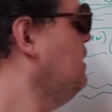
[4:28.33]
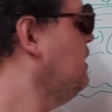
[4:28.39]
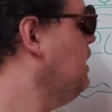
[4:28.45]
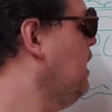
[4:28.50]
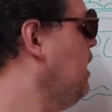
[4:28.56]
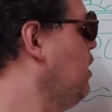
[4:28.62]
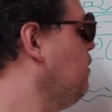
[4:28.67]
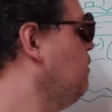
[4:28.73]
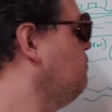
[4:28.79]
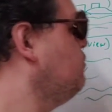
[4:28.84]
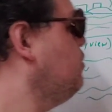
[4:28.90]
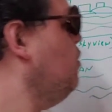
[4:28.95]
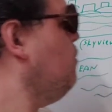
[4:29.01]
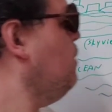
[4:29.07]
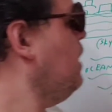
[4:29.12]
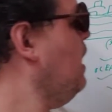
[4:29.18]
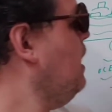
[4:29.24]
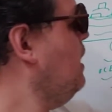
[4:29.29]
lair of
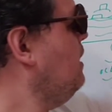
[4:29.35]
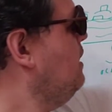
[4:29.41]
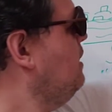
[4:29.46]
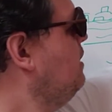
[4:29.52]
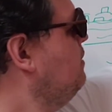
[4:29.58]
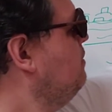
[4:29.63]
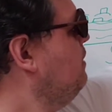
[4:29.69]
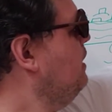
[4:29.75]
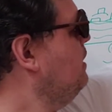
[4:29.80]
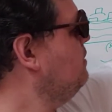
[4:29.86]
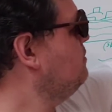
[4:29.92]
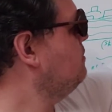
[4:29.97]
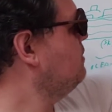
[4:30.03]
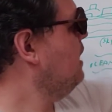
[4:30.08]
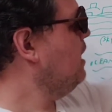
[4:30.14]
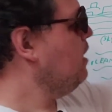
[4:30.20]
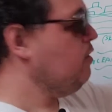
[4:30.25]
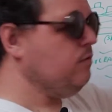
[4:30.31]
Dogon. They
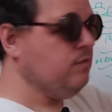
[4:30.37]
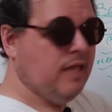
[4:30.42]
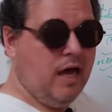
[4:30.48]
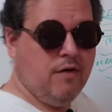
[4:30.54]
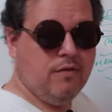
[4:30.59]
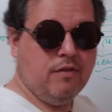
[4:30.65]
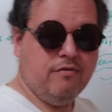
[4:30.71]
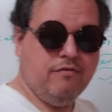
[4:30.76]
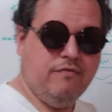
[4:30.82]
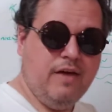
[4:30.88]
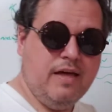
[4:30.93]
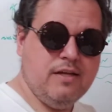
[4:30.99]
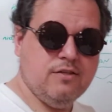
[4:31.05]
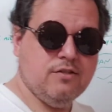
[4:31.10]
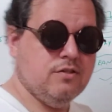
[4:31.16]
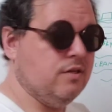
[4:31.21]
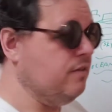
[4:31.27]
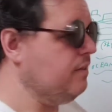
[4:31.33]
scale down the
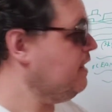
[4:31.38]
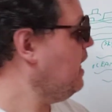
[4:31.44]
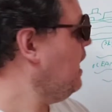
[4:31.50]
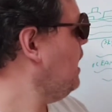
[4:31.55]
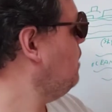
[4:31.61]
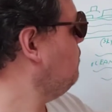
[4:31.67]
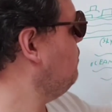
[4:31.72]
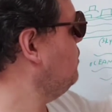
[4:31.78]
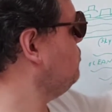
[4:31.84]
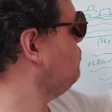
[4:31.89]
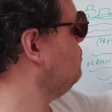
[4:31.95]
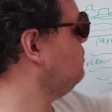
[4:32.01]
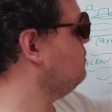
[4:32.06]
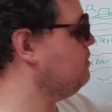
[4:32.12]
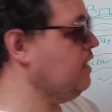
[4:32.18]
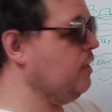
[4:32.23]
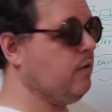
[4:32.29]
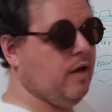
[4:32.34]
face to the cave
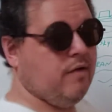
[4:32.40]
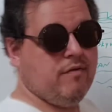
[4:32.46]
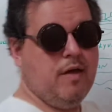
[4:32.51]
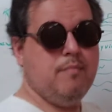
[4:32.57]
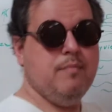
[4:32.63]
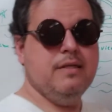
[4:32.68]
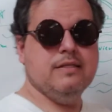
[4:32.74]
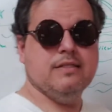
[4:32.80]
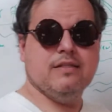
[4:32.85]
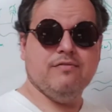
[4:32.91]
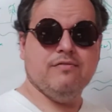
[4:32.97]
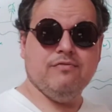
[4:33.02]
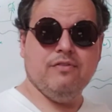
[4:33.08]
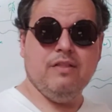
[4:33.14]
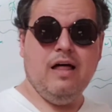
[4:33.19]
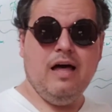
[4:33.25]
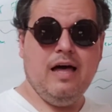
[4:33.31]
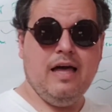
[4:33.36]
entrance. They don't have any means to
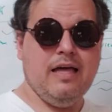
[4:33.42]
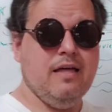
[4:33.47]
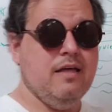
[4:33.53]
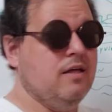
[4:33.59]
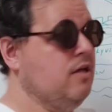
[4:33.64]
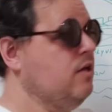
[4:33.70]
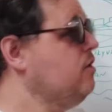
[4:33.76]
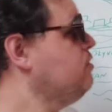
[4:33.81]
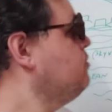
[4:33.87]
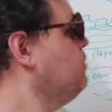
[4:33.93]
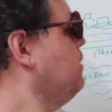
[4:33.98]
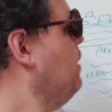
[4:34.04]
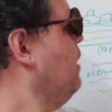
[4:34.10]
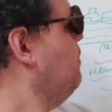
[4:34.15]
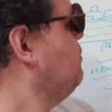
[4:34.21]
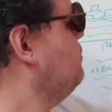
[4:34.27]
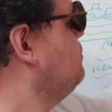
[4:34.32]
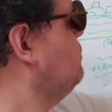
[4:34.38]
fly, so they have to